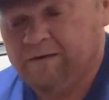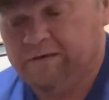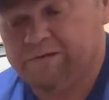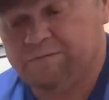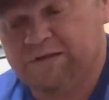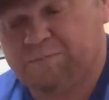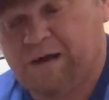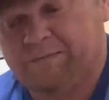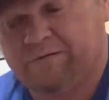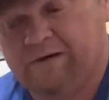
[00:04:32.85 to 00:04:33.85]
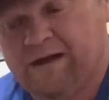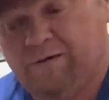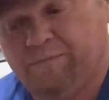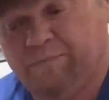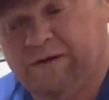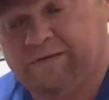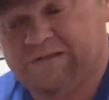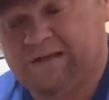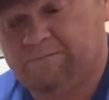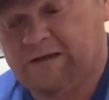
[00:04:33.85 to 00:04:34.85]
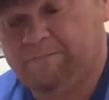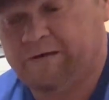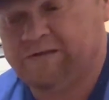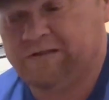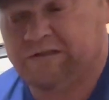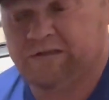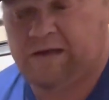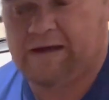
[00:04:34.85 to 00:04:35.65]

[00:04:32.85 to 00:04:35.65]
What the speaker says: This one just pops right out, but at the same time, it doesn't just slide